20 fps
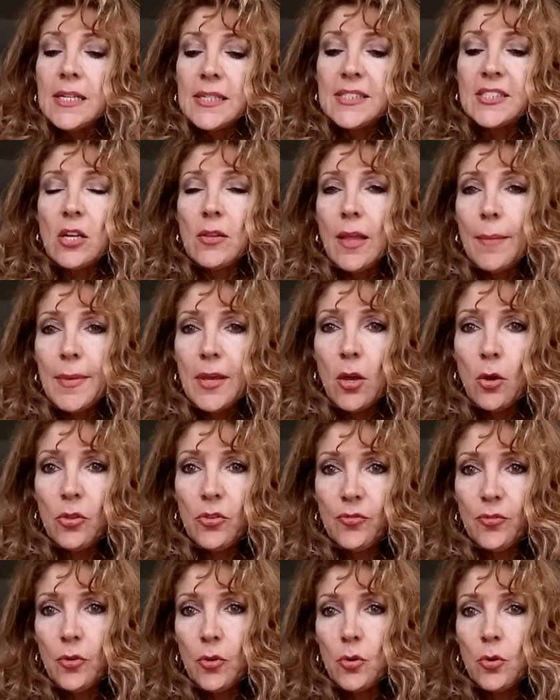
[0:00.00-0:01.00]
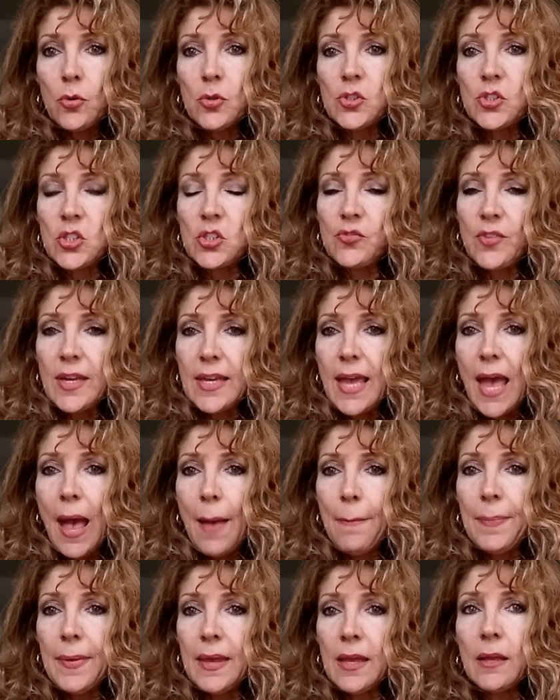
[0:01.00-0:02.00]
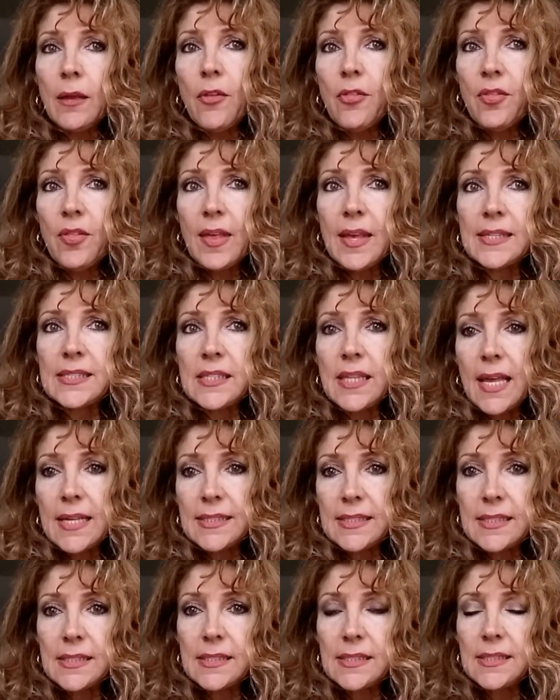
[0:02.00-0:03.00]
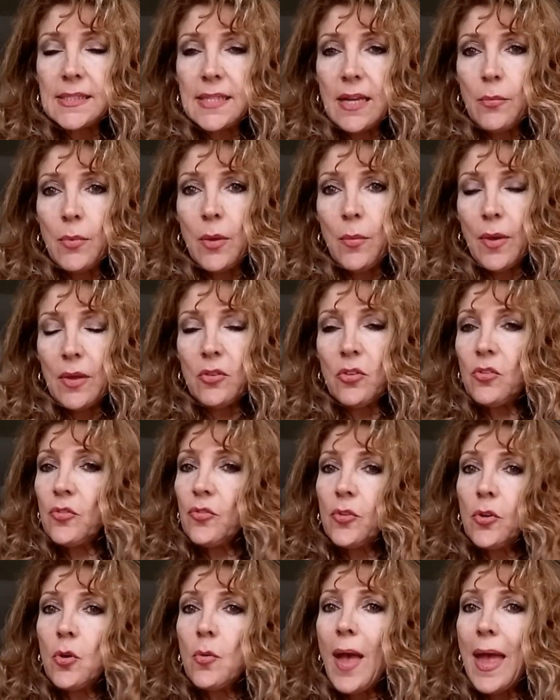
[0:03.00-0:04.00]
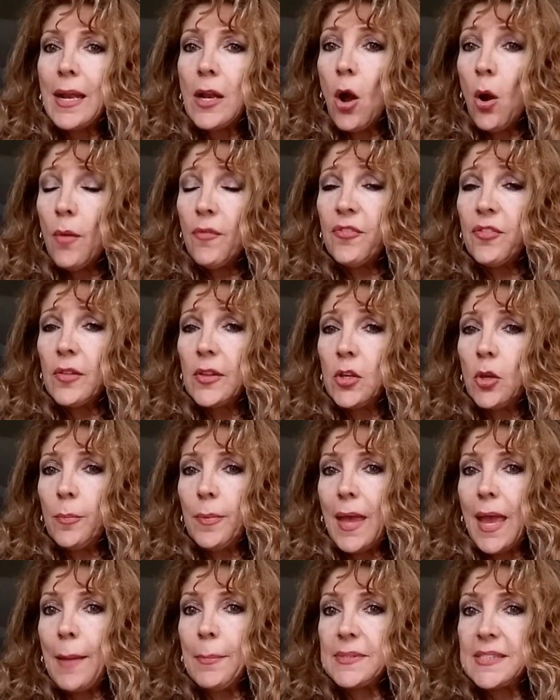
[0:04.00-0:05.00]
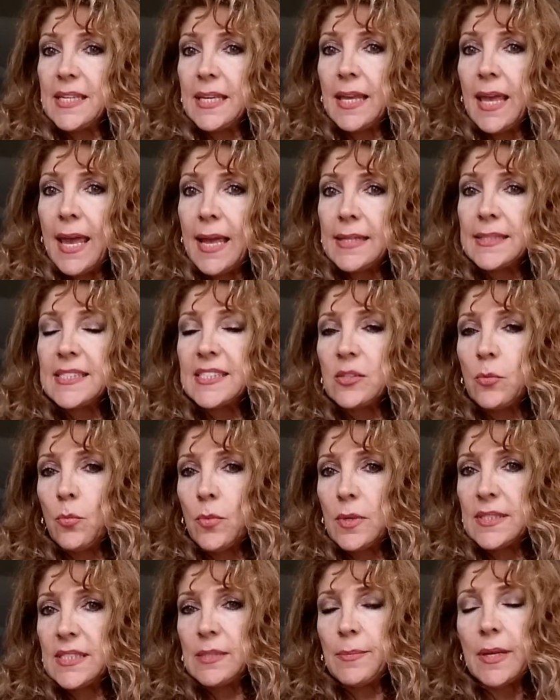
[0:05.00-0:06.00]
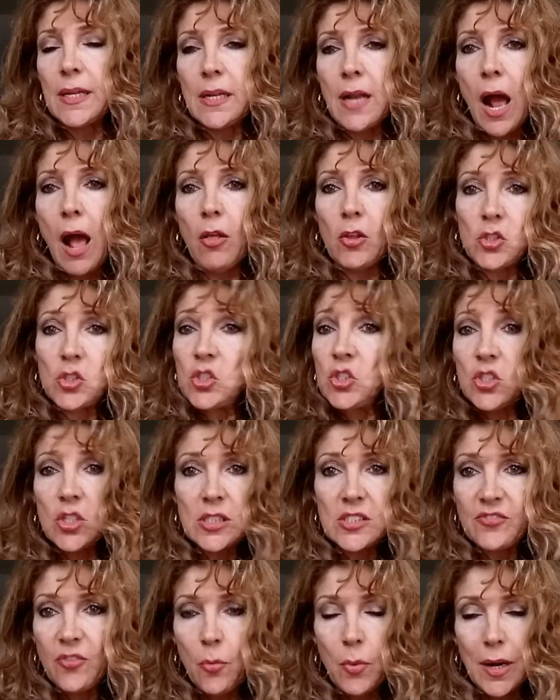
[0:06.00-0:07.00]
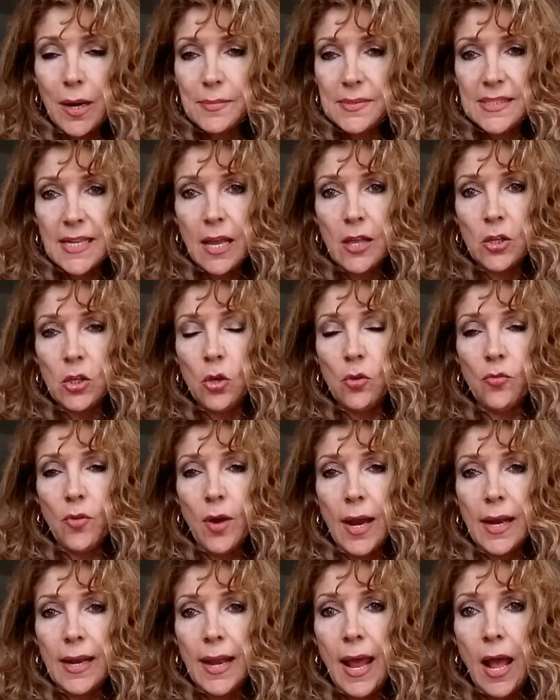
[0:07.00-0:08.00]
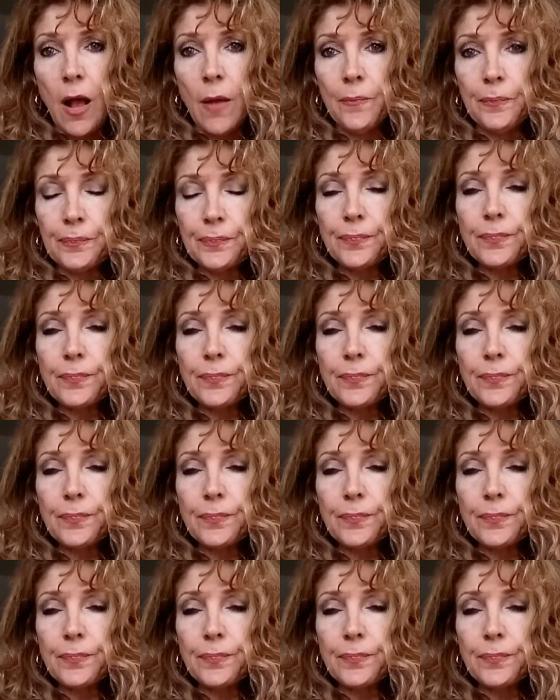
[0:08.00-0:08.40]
So let me go through just recapping these lessons that we went through, and hopefully you'll be able to gain some wisdom and knowledge just from what I'm telling you right now.